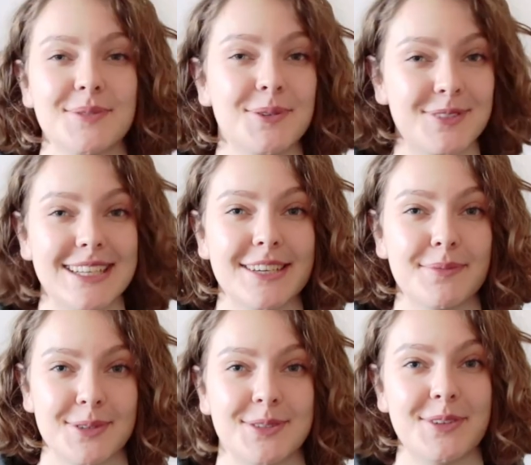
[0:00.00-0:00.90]
this will really
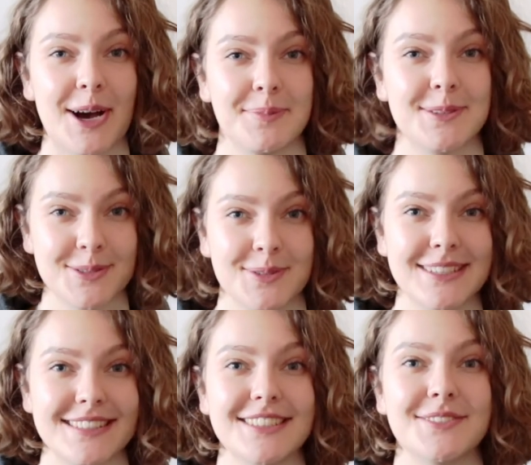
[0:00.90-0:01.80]
improve how
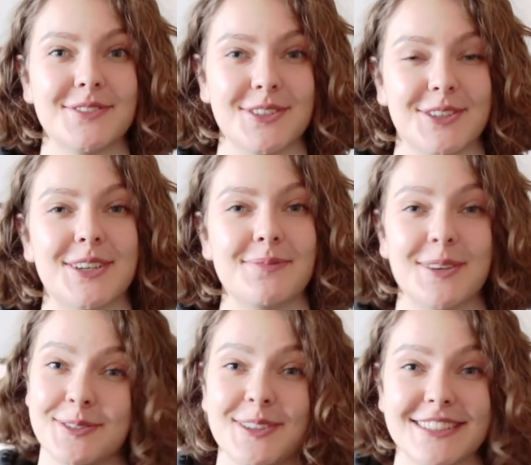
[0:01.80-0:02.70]
persuasive your
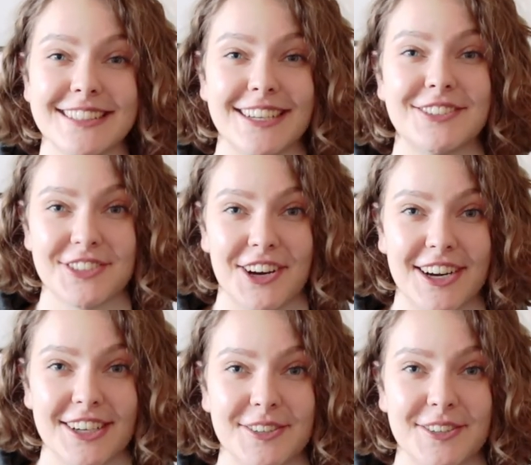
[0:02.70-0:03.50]
motivation letters are.